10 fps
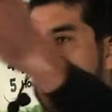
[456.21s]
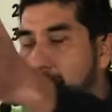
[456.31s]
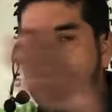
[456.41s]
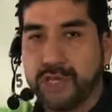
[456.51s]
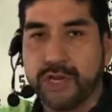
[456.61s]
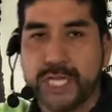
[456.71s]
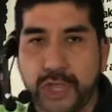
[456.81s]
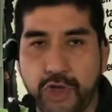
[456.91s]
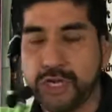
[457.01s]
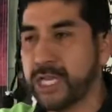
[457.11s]
doctors
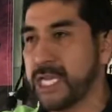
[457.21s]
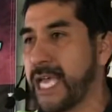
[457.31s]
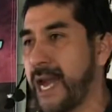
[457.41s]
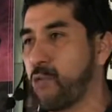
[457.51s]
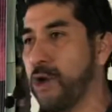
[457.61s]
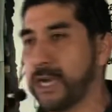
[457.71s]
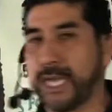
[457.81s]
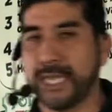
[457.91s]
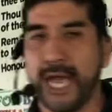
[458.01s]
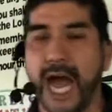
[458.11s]
and nurses that are
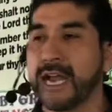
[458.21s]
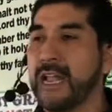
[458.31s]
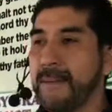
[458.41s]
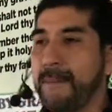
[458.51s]
working hard.